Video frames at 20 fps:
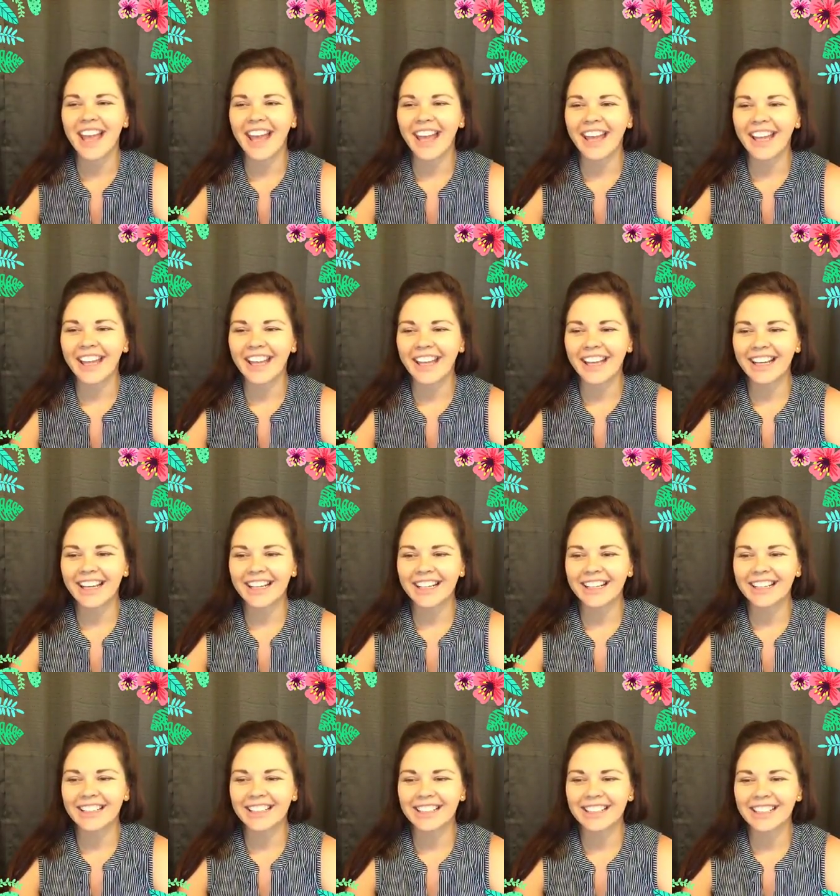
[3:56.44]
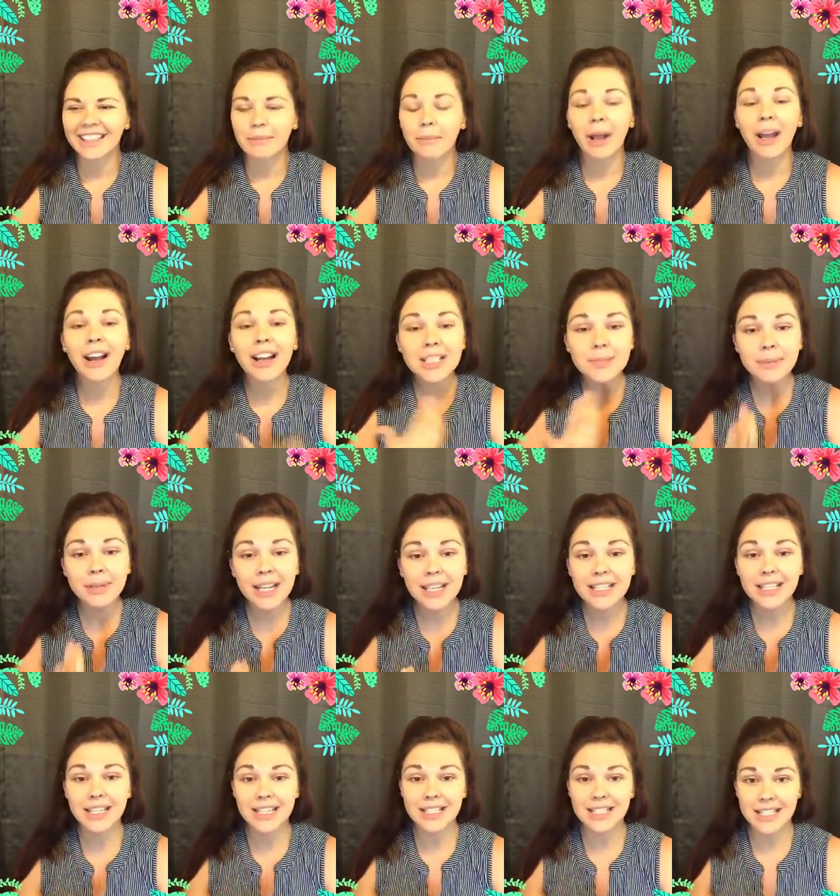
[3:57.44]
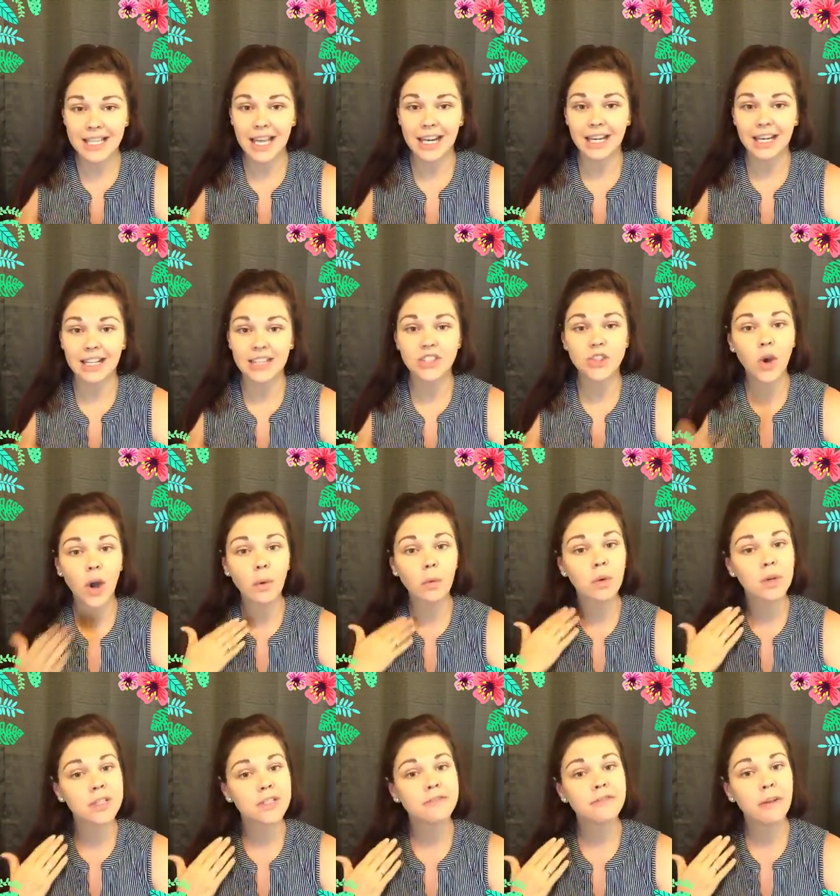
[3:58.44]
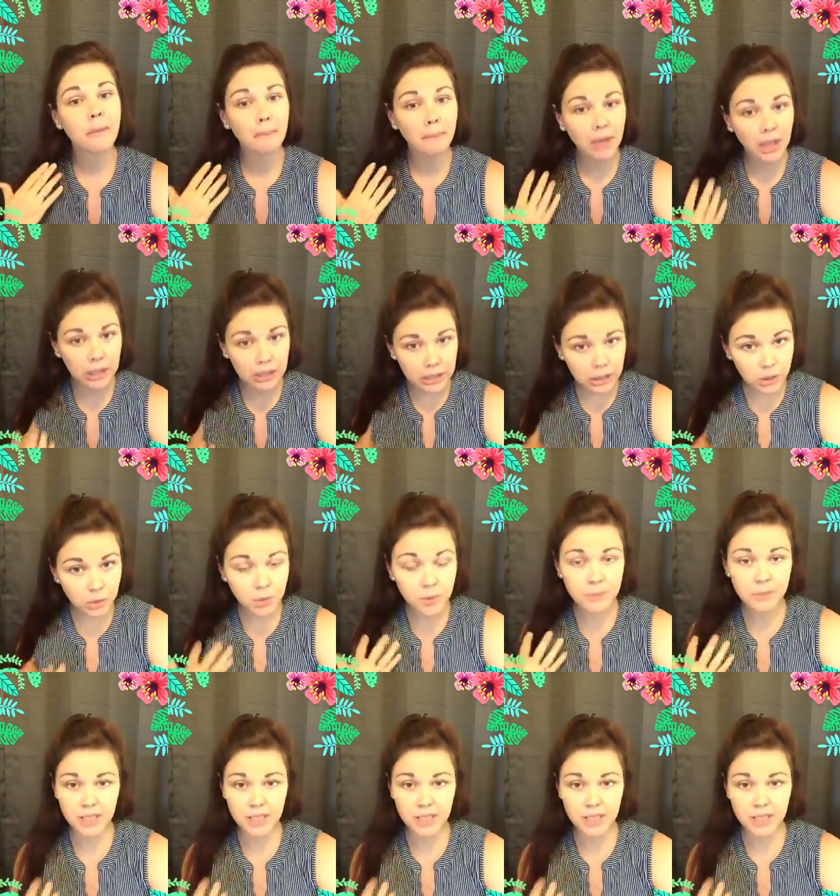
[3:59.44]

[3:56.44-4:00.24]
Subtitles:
And my husband had done Insanity, so I was familiar with